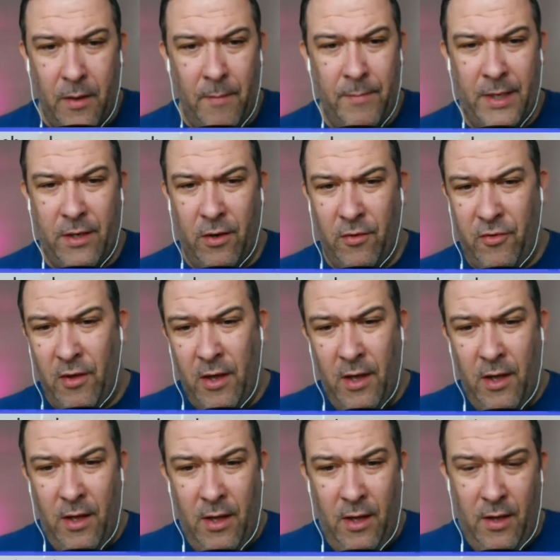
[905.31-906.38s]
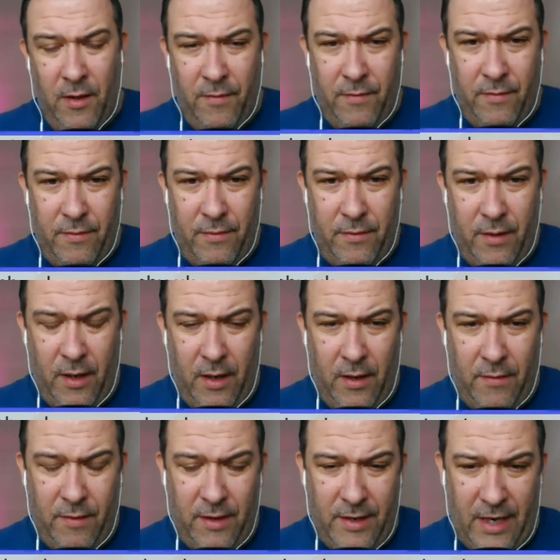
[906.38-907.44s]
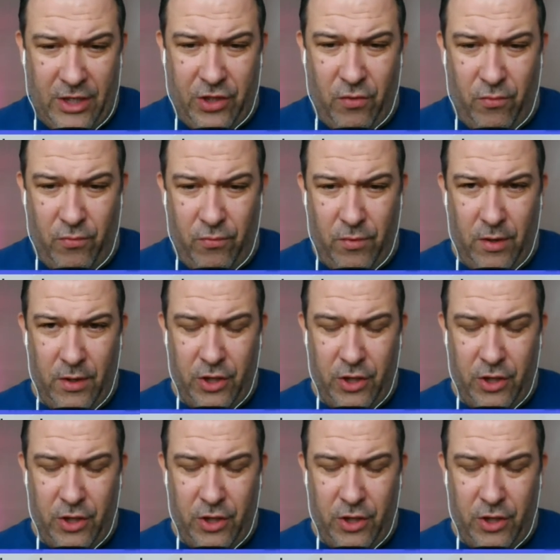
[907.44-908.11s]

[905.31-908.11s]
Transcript: because the National